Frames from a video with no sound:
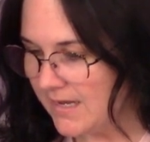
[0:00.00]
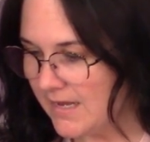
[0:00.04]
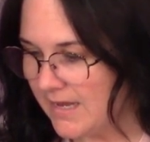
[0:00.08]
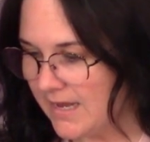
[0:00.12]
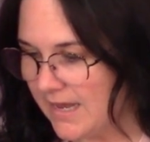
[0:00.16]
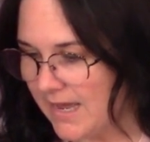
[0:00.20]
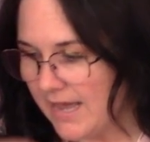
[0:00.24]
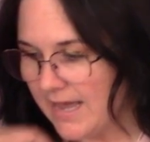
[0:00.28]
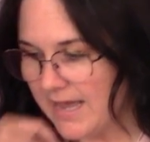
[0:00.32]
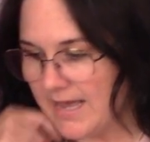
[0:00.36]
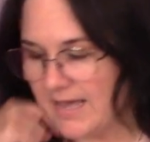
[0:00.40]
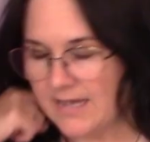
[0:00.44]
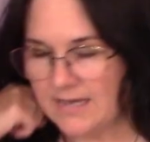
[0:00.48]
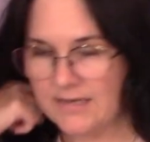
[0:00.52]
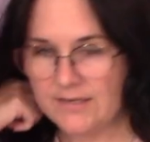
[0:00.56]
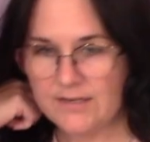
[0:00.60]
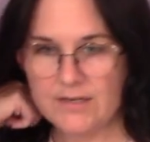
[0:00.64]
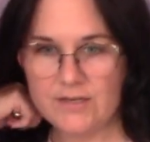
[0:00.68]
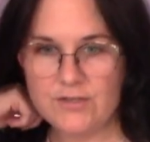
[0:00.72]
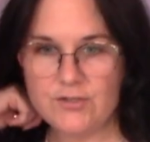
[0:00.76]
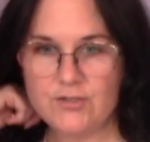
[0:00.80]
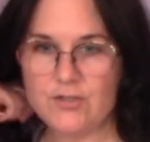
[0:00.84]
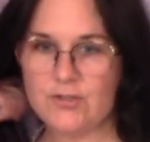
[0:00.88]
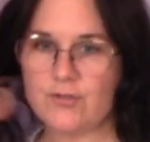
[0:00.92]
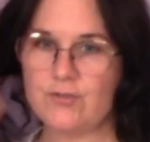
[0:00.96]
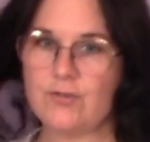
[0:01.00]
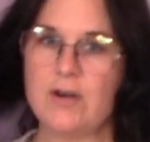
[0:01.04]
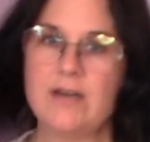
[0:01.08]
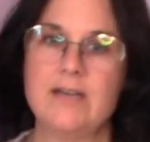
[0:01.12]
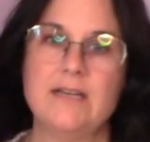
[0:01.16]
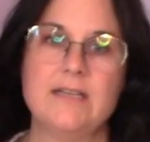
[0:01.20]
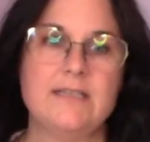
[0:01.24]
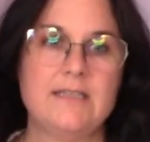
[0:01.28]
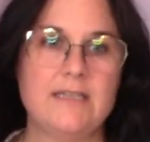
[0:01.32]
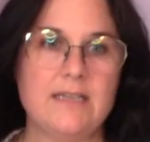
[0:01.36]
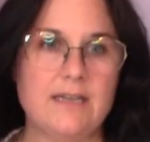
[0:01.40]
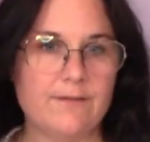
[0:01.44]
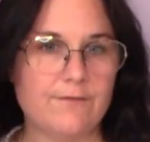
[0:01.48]
and just trying
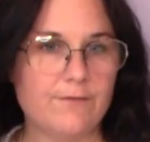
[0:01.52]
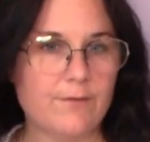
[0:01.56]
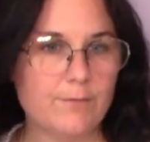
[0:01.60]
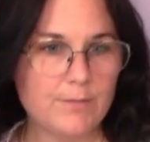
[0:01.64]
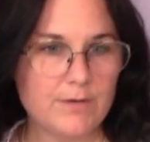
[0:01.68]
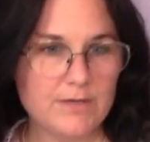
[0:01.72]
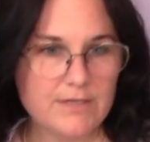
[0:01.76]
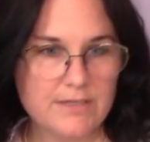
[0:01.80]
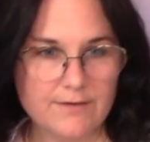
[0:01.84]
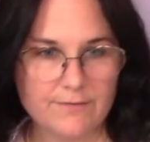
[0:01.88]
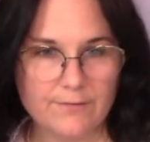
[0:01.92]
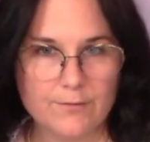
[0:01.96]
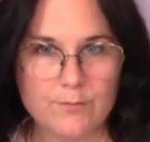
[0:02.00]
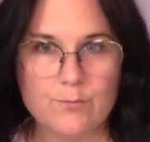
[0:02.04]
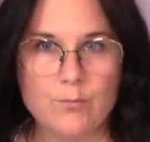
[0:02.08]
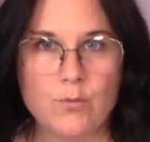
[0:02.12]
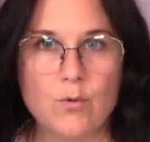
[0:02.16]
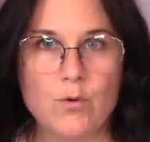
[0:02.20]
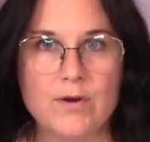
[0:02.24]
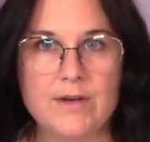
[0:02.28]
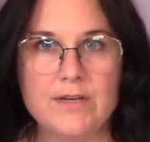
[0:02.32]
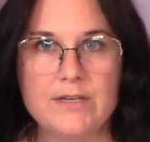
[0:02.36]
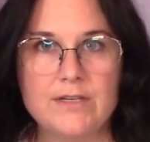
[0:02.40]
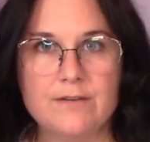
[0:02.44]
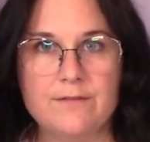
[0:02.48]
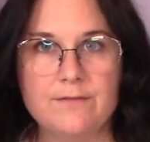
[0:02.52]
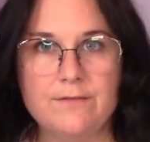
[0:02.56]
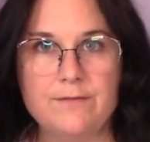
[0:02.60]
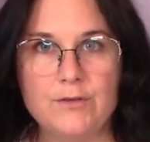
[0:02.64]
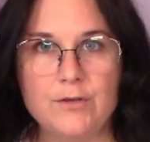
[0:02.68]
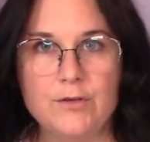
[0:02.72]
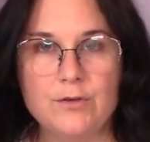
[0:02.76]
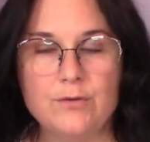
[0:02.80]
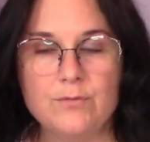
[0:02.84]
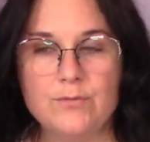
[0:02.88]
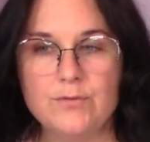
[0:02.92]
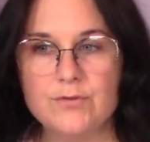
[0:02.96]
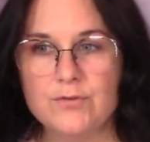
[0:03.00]
to see it from a different point of
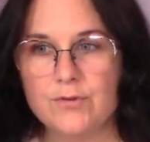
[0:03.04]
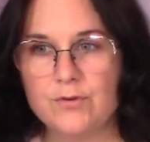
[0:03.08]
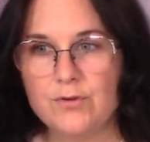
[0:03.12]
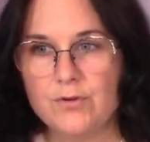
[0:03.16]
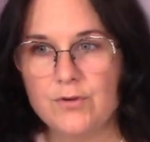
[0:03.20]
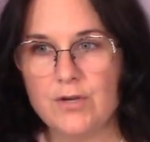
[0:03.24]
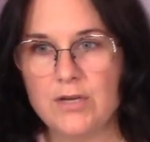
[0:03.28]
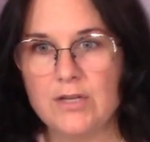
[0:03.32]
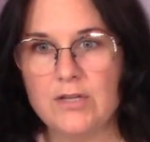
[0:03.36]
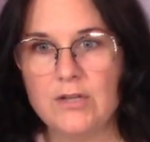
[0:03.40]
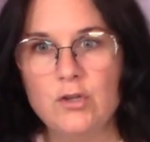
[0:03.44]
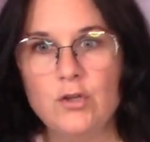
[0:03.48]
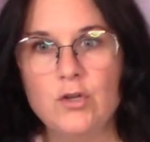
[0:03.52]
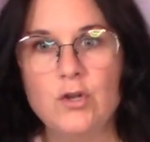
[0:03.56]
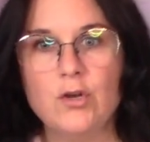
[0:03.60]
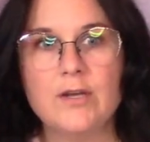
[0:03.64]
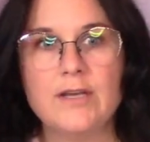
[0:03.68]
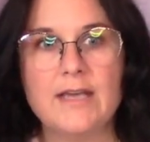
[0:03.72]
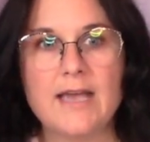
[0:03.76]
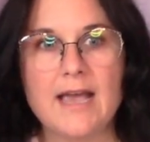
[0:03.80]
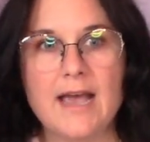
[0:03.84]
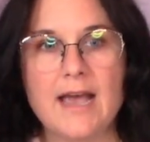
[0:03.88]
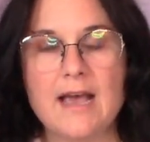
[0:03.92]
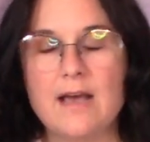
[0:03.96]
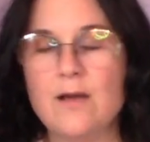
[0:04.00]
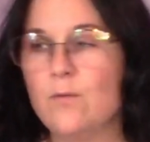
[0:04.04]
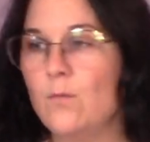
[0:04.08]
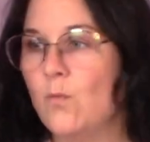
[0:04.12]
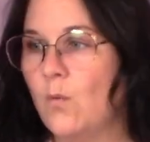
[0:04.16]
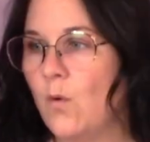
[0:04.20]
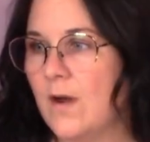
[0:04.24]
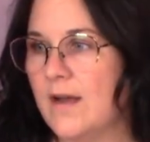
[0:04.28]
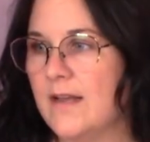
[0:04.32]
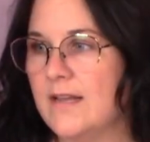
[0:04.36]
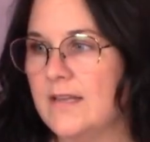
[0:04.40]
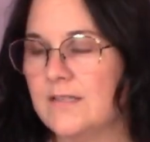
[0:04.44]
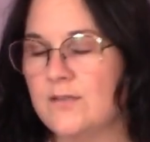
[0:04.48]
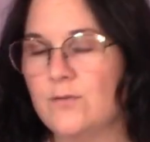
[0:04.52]
view so you can look at
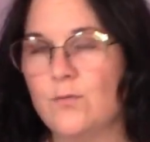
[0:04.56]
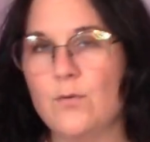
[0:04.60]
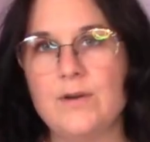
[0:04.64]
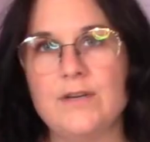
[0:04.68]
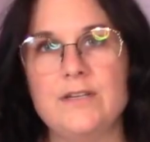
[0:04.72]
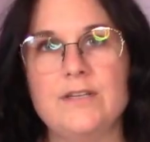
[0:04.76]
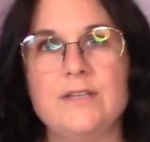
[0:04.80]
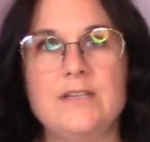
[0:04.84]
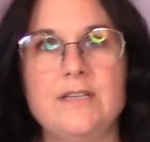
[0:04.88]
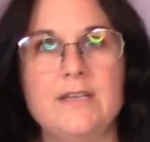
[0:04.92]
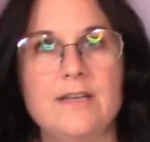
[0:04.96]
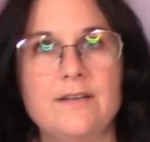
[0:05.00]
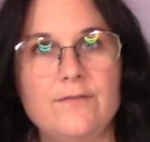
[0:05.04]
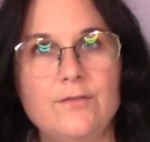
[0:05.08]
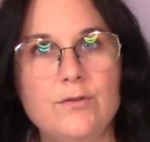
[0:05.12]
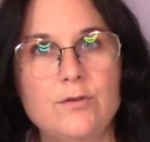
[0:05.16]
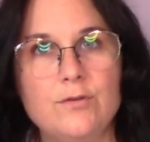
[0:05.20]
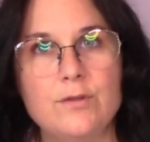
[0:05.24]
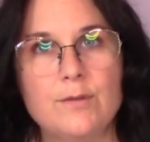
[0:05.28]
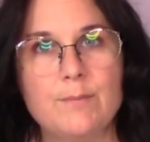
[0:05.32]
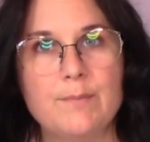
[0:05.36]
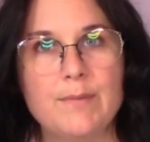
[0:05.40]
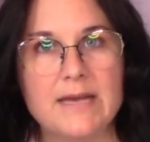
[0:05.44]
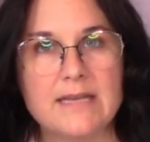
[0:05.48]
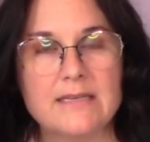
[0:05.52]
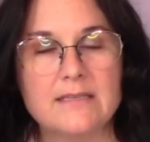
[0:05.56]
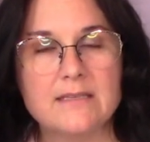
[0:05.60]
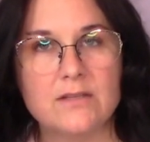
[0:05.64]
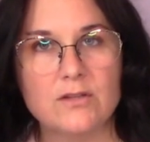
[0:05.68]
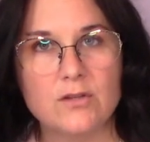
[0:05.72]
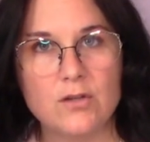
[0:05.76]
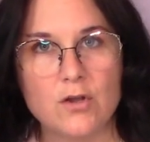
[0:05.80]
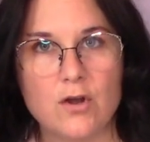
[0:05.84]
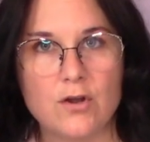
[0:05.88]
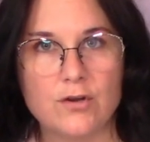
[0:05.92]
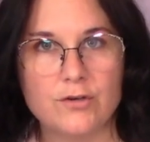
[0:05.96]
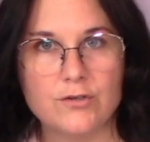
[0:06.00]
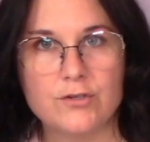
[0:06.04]
what is going to give you the best
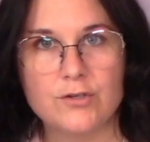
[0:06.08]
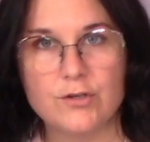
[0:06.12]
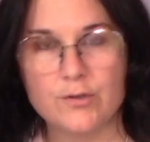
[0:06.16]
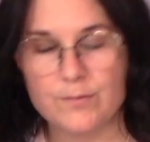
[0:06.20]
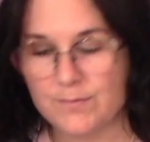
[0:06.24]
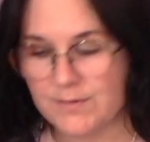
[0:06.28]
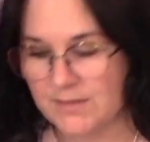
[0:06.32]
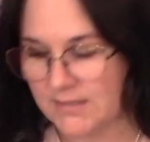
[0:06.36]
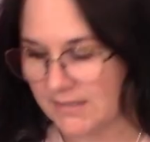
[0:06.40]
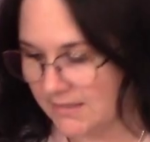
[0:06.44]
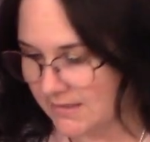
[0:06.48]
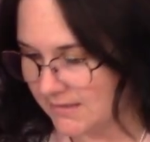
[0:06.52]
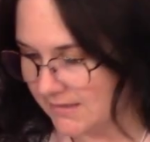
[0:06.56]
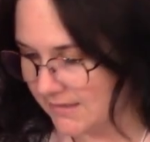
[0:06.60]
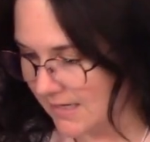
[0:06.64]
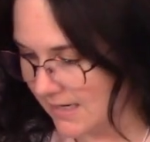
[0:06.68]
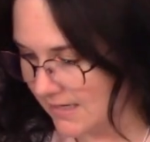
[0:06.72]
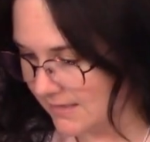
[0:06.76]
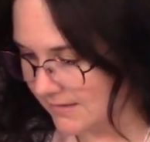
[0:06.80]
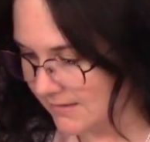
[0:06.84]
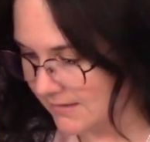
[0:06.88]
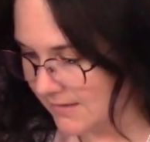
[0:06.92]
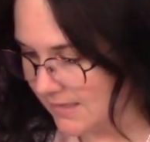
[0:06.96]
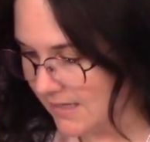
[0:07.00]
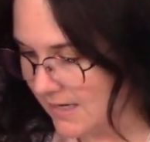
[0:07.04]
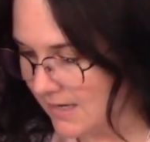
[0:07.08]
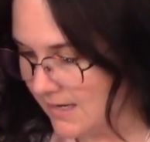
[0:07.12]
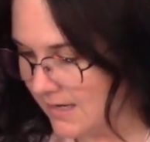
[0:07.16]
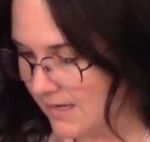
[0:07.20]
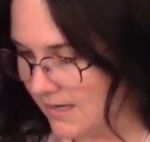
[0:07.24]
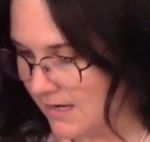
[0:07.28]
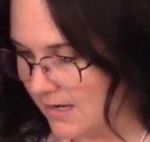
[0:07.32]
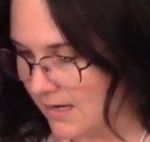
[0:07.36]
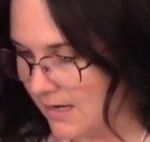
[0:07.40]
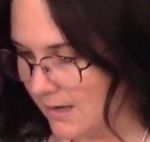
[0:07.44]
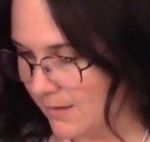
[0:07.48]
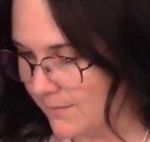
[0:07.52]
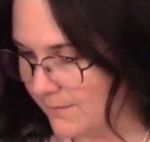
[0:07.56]
long-term success
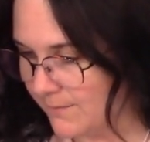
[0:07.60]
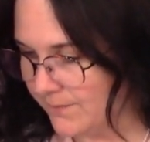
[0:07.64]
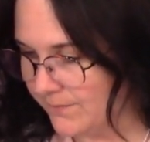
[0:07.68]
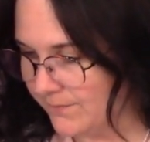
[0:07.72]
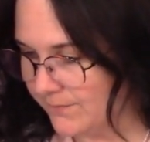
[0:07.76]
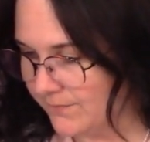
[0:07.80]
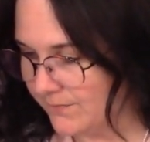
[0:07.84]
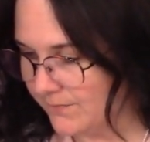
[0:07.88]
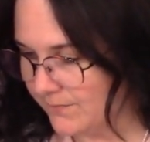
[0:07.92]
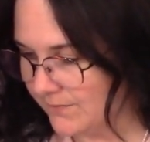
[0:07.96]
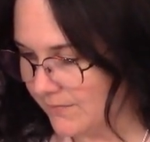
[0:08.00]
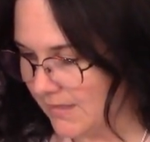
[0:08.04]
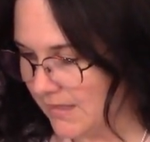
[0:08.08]
um,